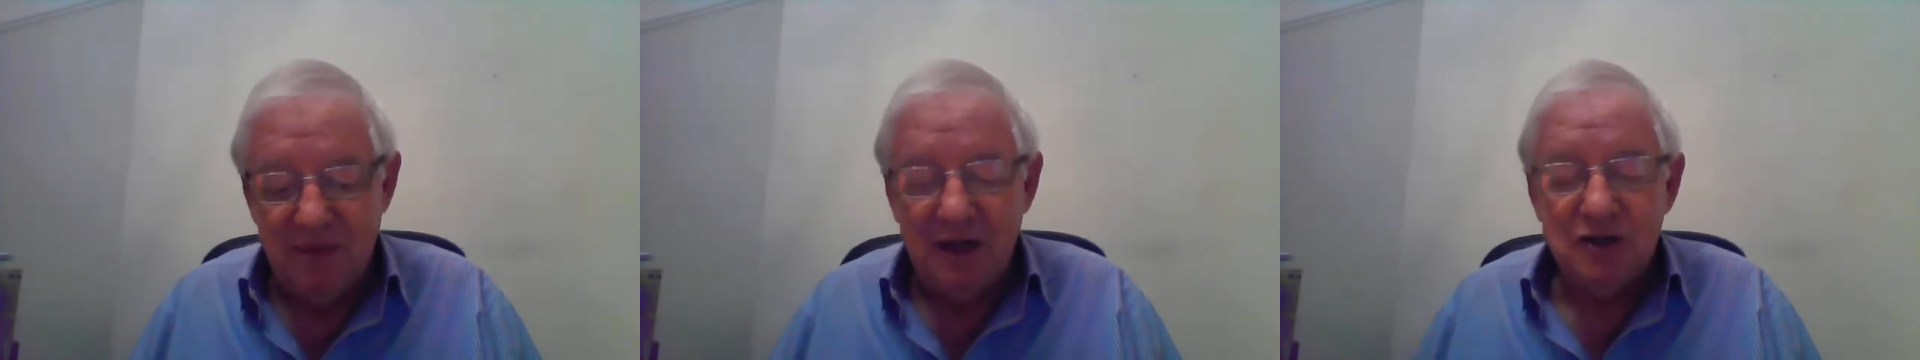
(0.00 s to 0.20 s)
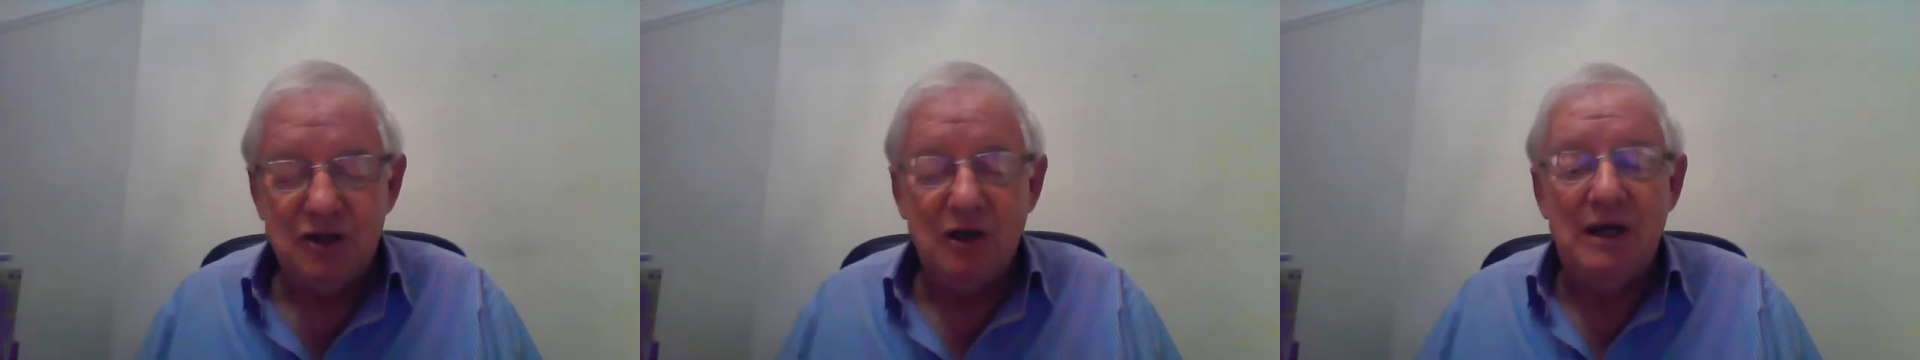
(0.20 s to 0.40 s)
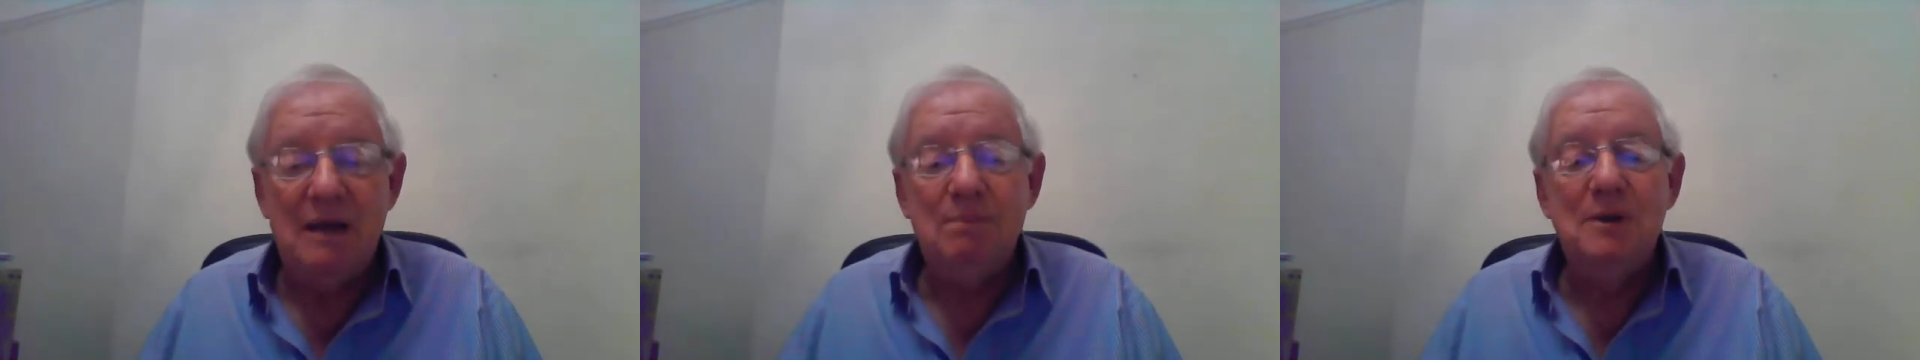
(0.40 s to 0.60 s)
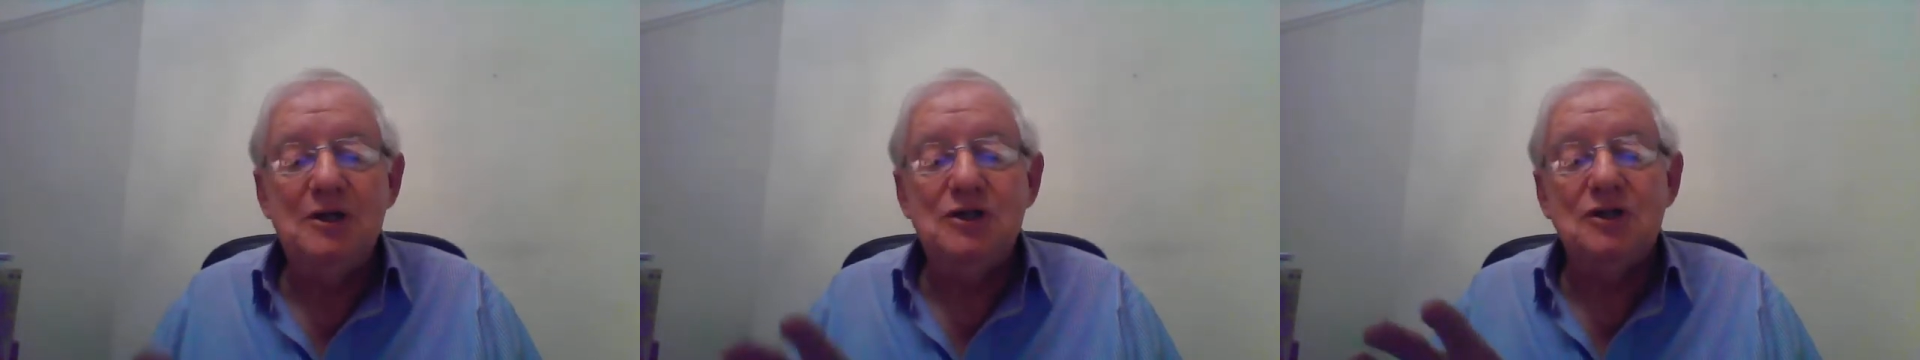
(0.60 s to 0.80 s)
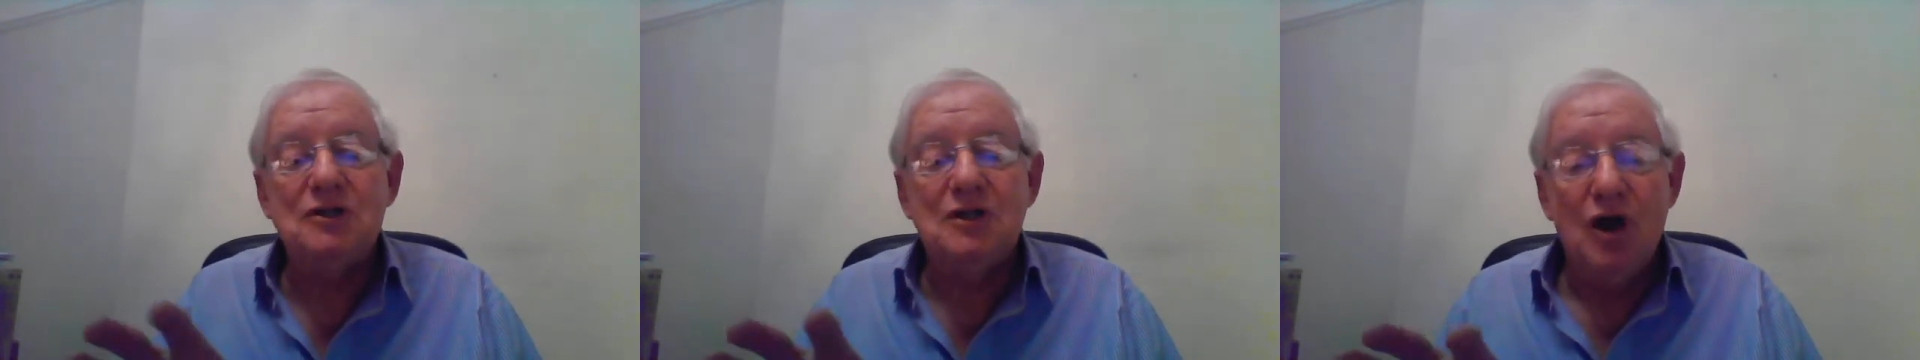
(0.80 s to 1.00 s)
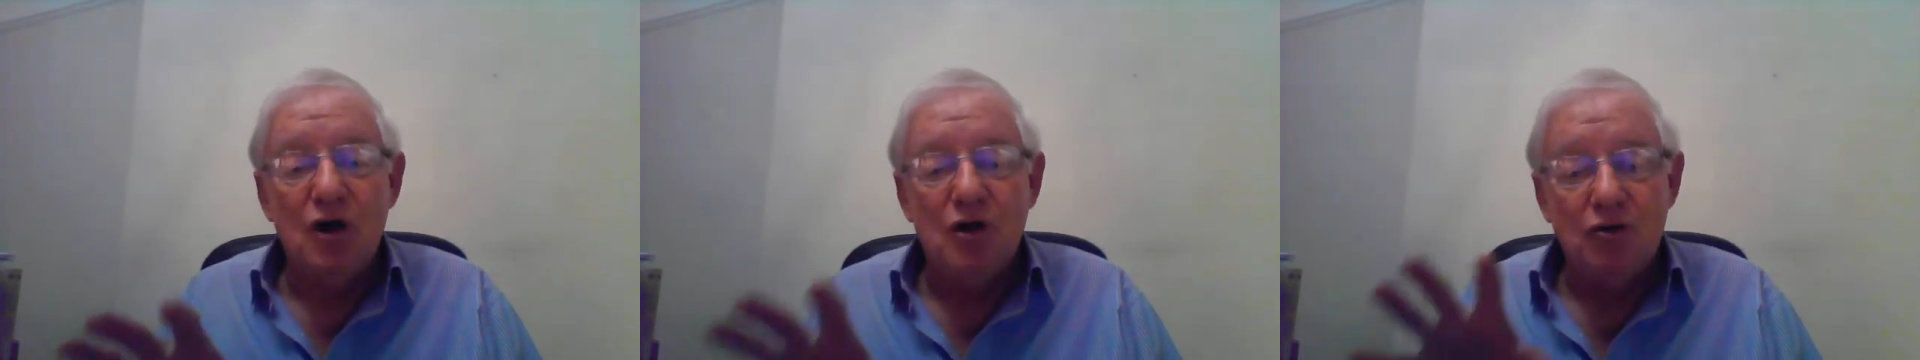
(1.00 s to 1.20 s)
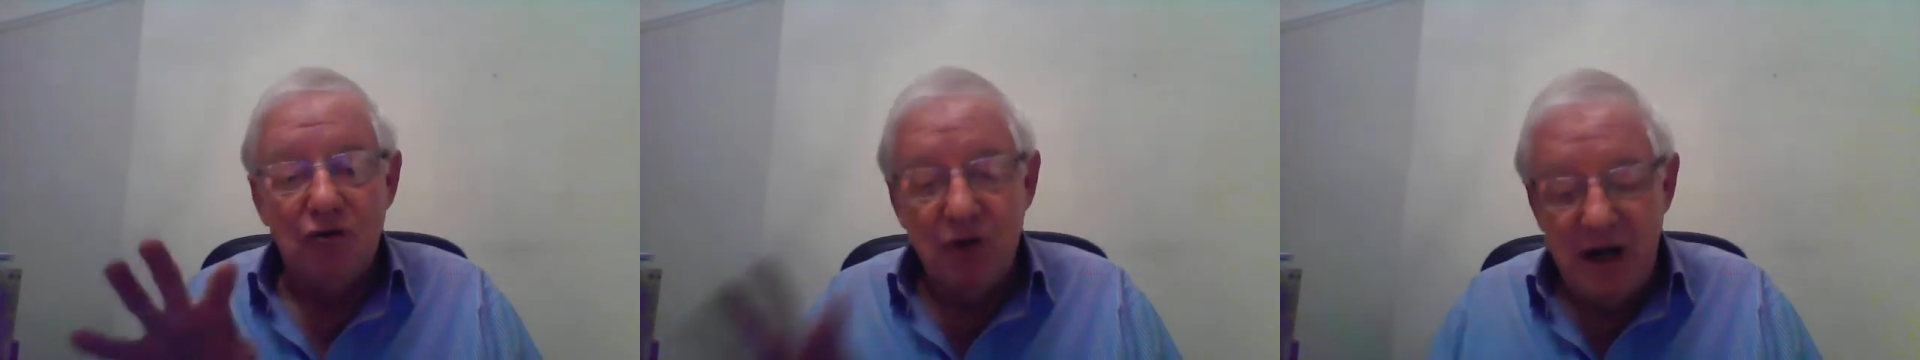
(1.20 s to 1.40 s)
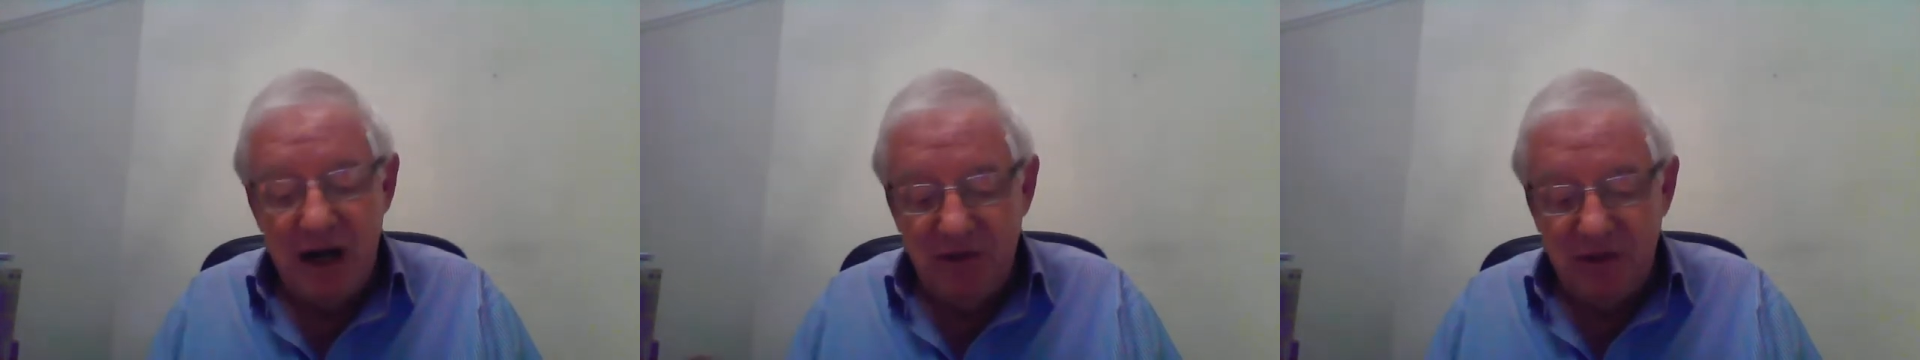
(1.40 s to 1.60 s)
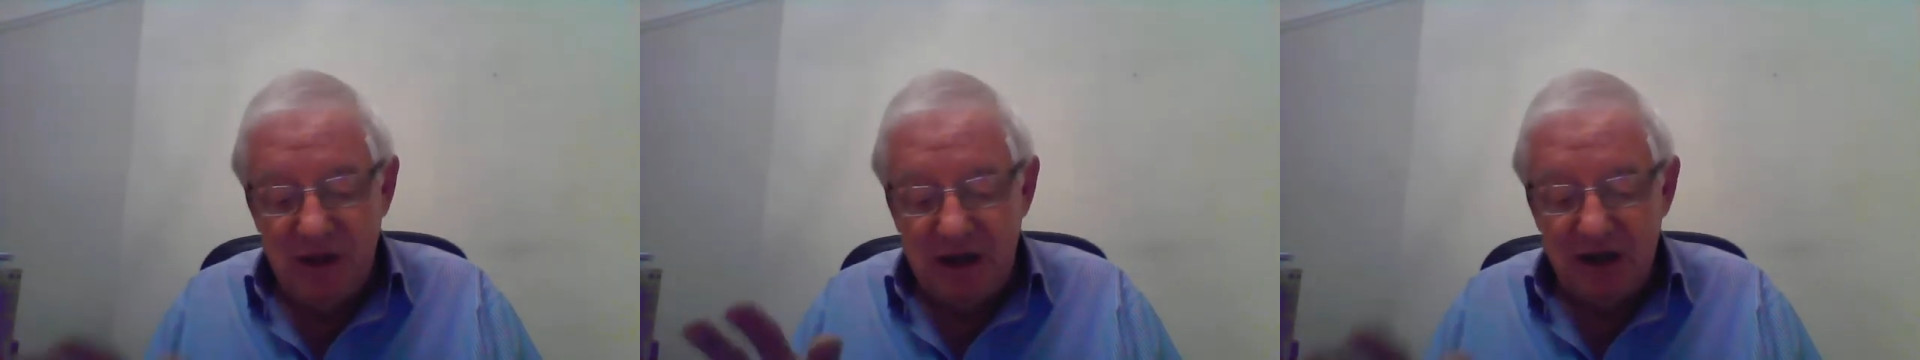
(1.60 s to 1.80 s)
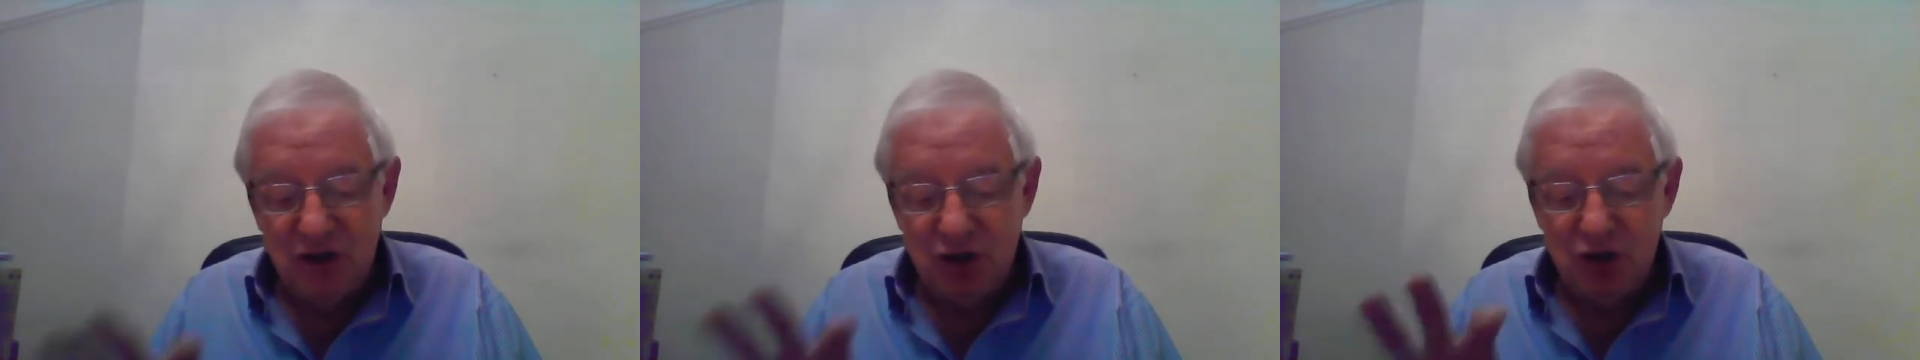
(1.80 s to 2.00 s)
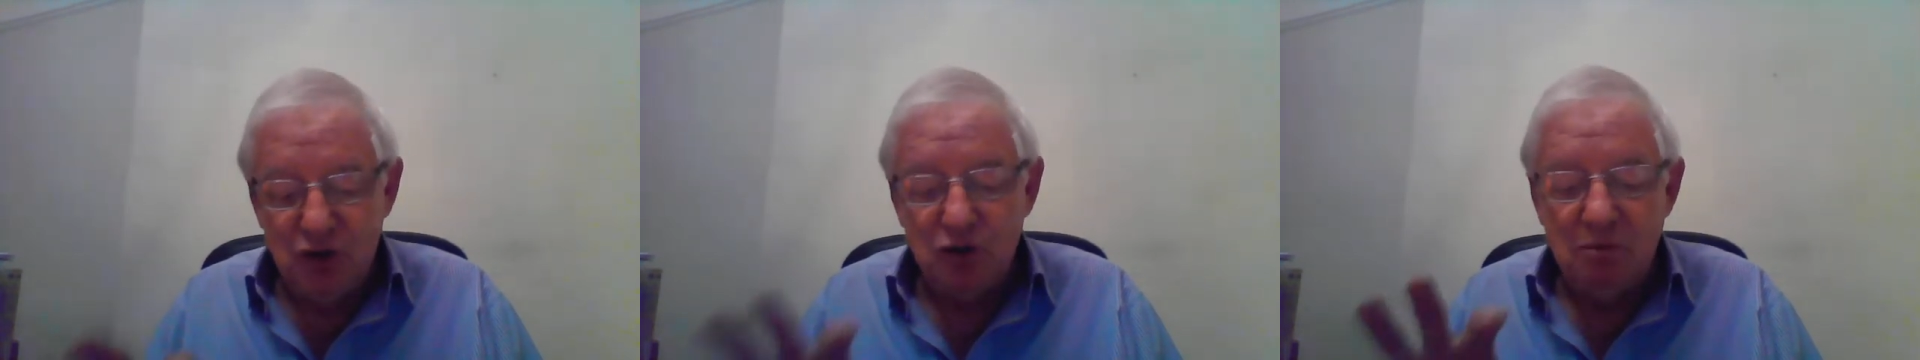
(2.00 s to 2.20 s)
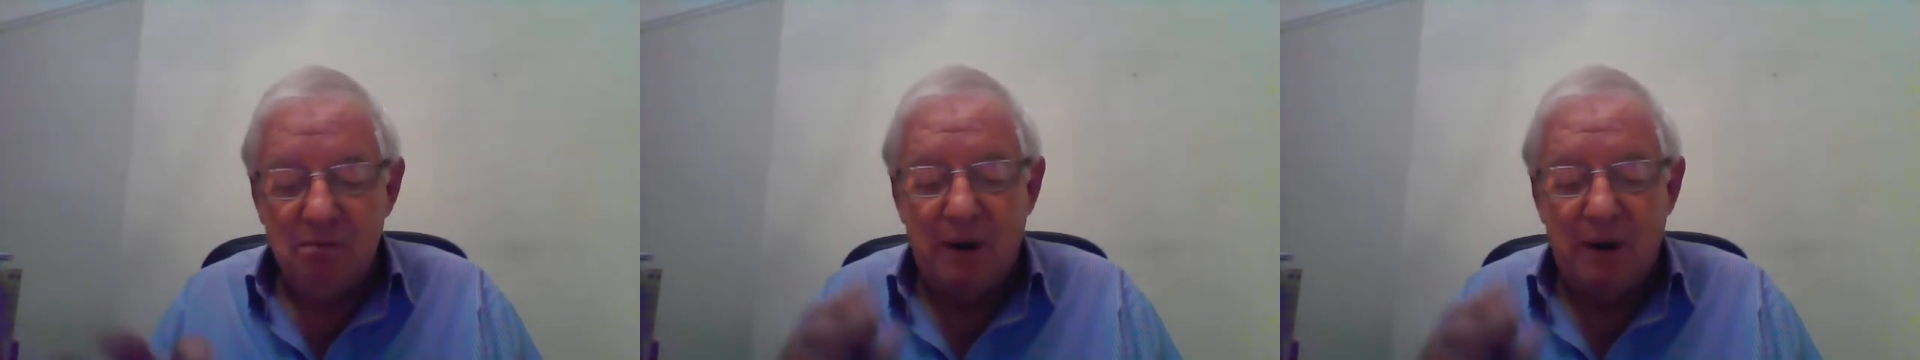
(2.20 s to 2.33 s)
So let me just read these two